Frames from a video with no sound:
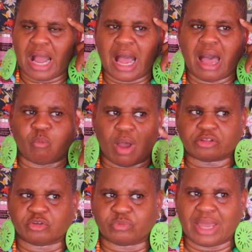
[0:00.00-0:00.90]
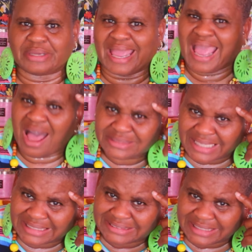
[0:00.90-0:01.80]
I walked around the house,
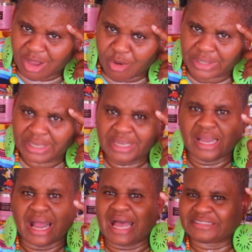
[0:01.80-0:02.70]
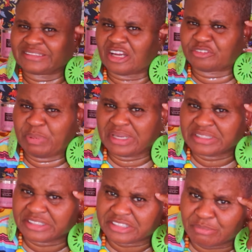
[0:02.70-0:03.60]
I saw it. I started
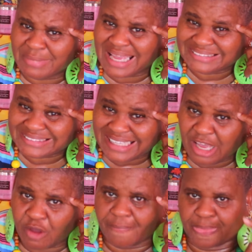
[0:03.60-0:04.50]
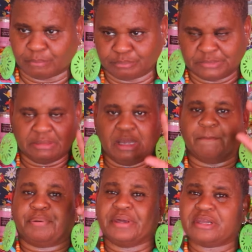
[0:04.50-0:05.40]
speaking it to myself.
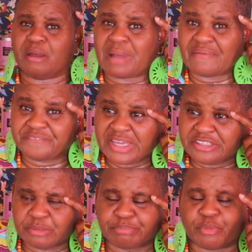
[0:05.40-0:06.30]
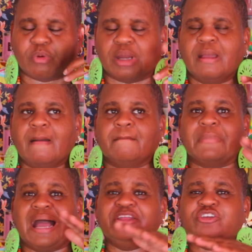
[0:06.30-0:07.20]
Put it on my vision board.
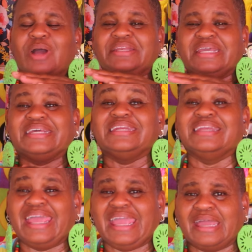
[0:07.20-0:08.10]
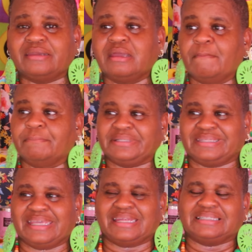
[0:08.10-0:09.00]
Mind you, I needed land, but
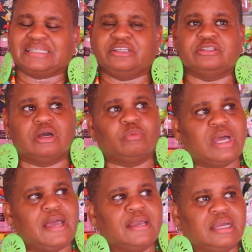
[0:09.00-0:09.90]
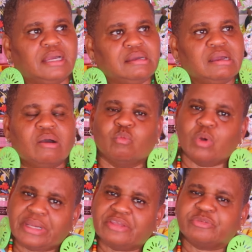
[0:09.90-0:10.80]
then I said, you know what?
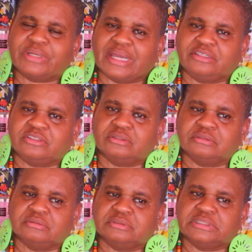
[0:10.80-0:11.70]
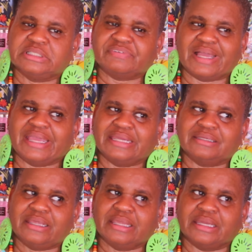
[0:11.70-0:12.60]
What else would I do if I had
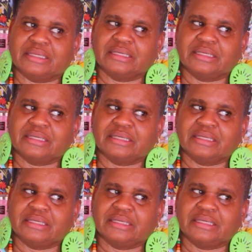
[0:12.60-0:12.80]
land?